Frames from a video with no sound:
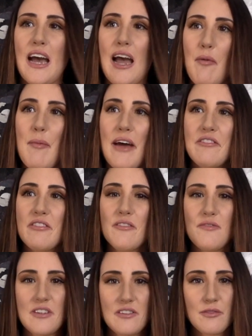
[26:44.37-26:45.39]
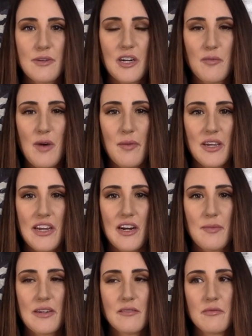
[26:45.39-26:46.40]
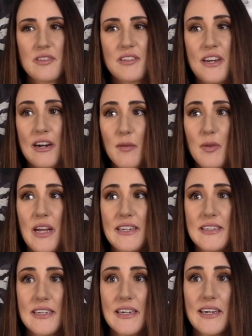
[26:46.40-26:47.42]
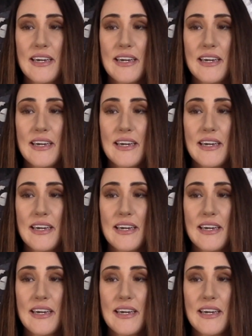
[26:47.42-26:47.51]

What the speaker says: I'm about to eviscerate Obamacare because it was a terrible idea,